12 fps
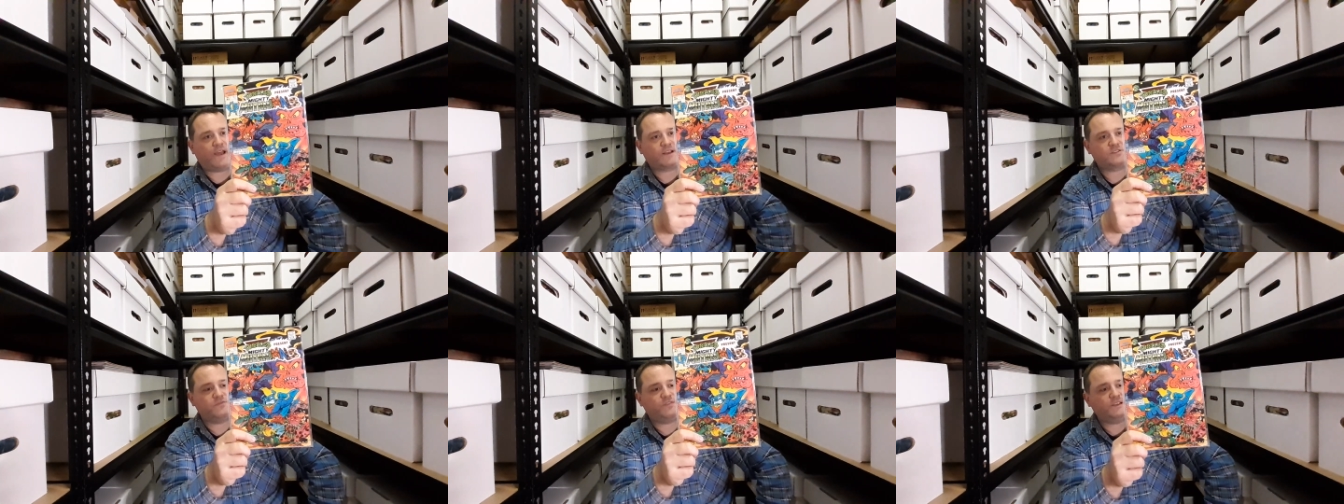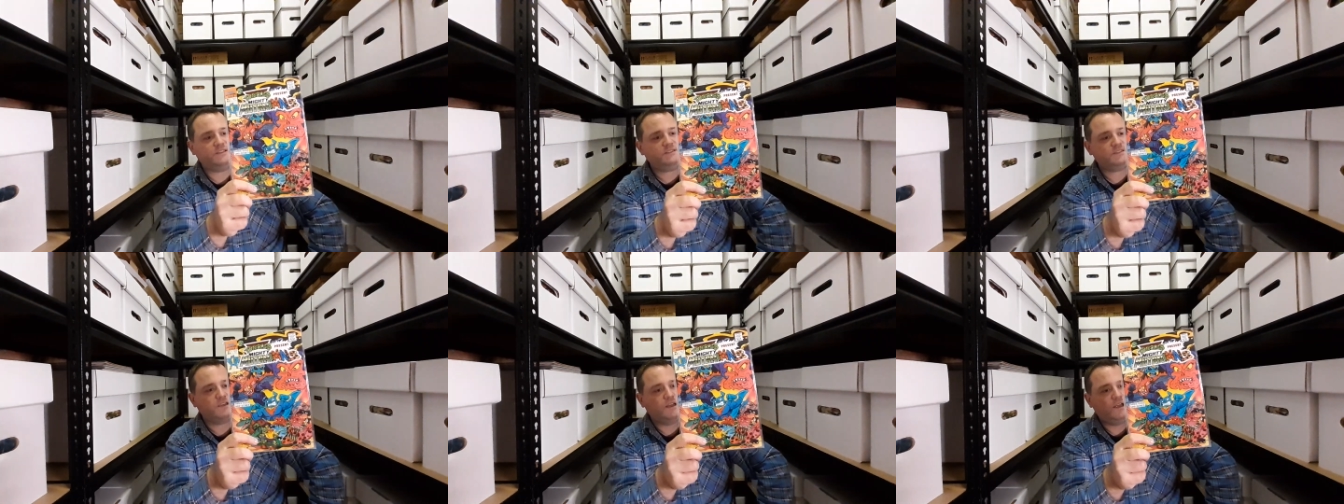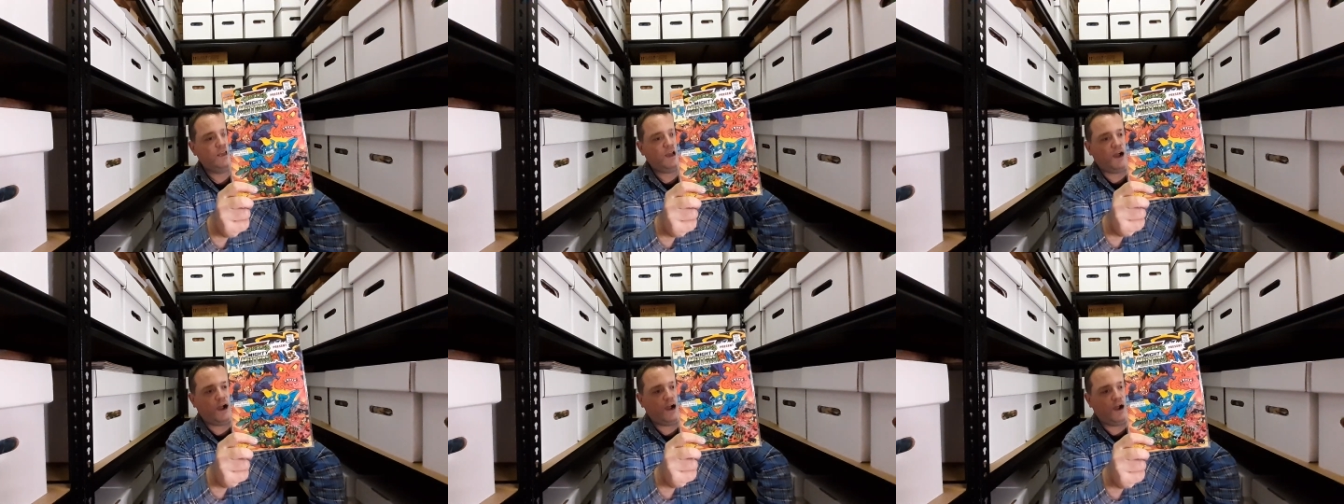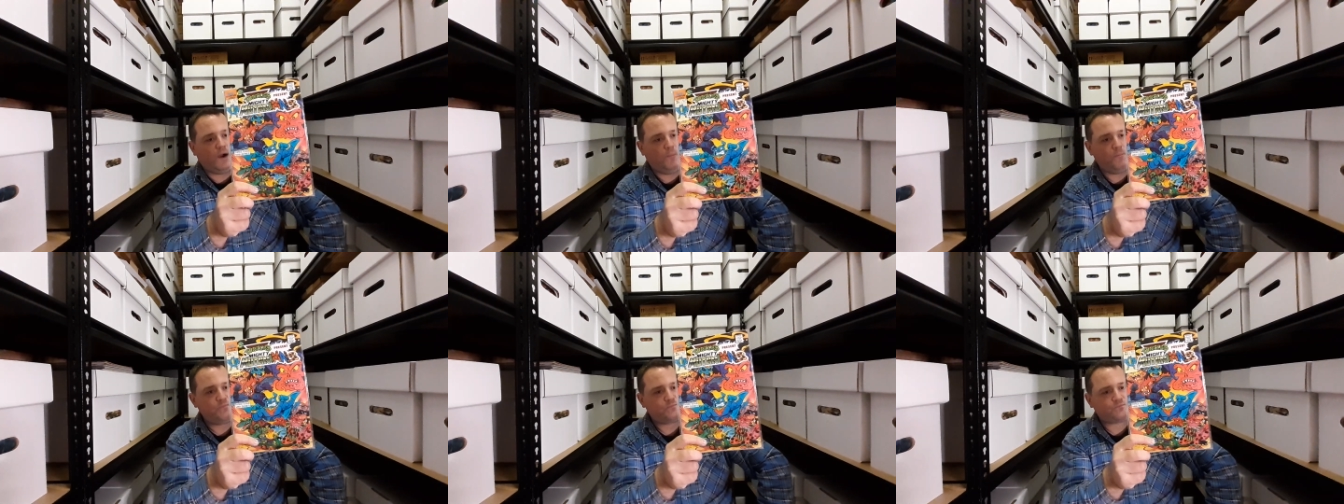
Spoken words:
action figures. And